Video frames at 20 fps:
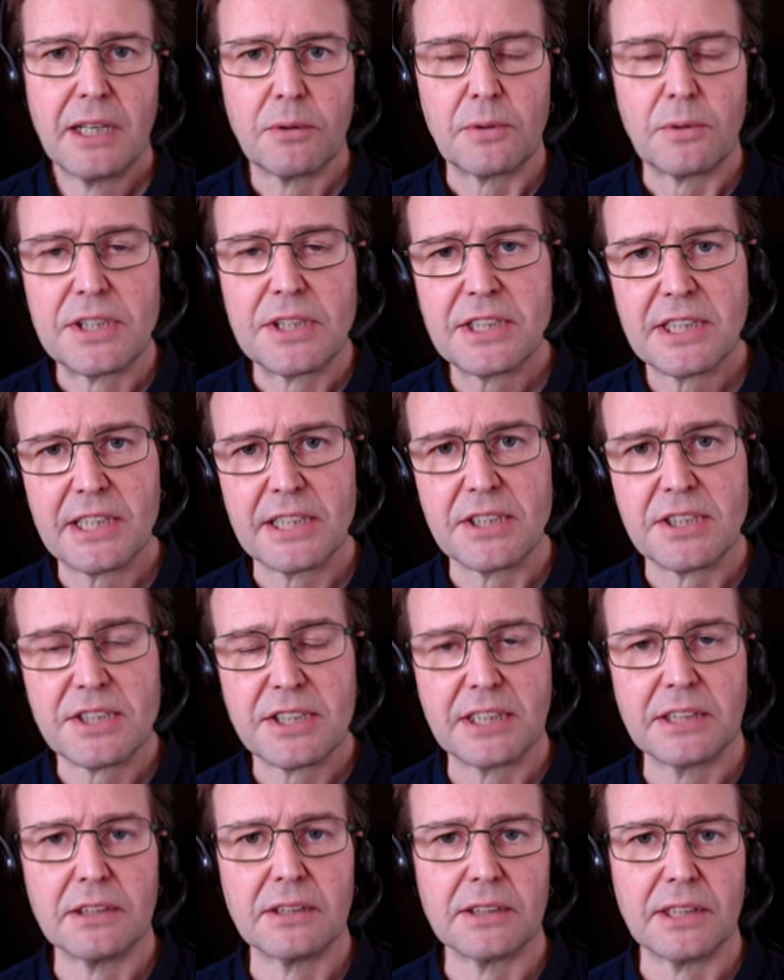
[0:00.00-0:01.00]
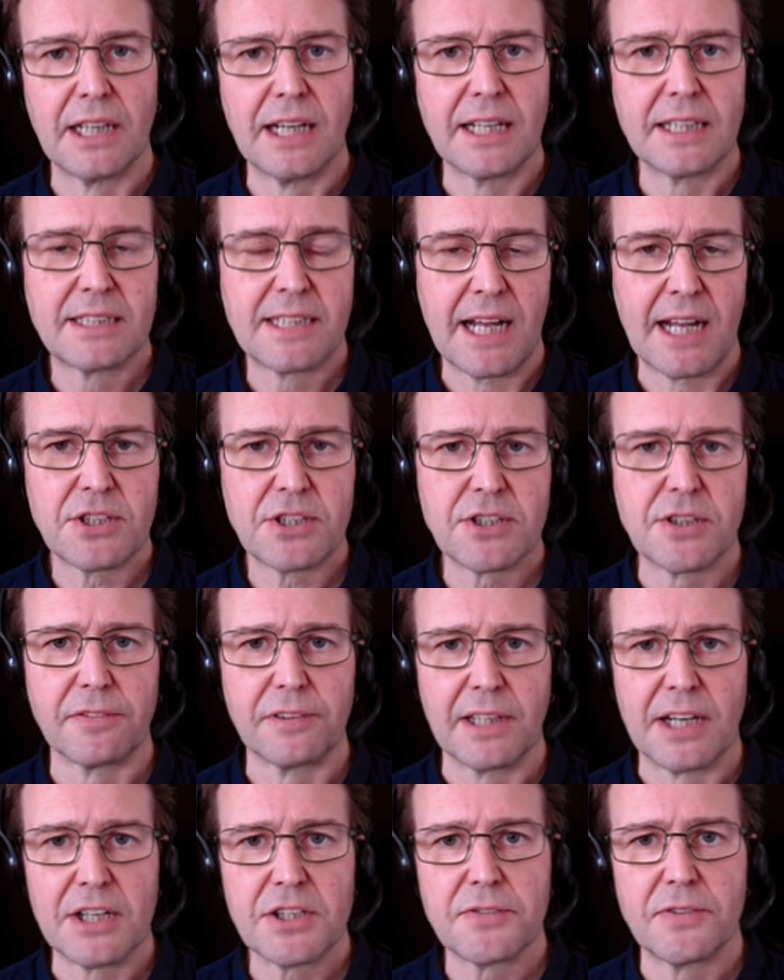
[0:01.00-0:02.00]
We can still uh, attach a
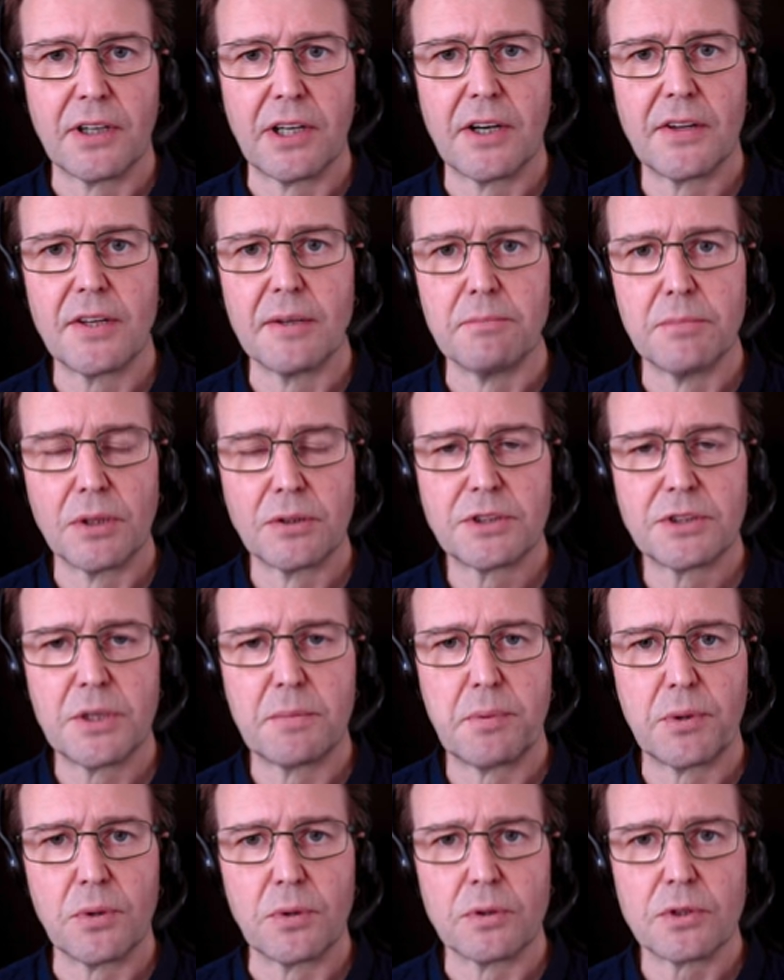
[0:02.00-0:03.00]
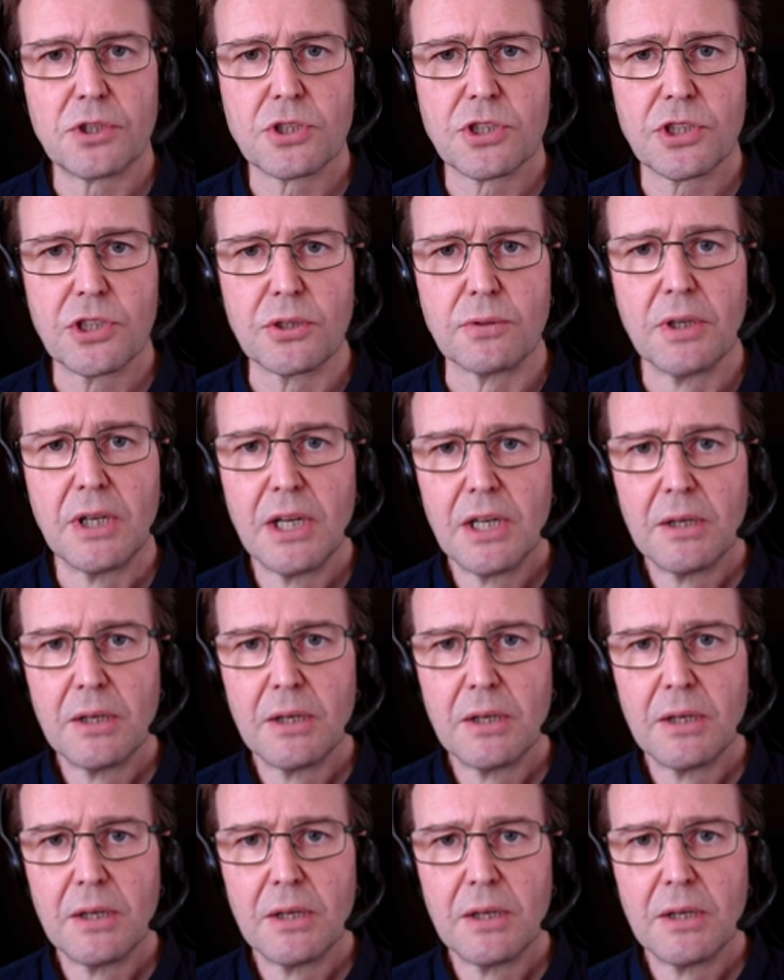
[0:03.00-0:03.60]
flash via the multi-port shoe,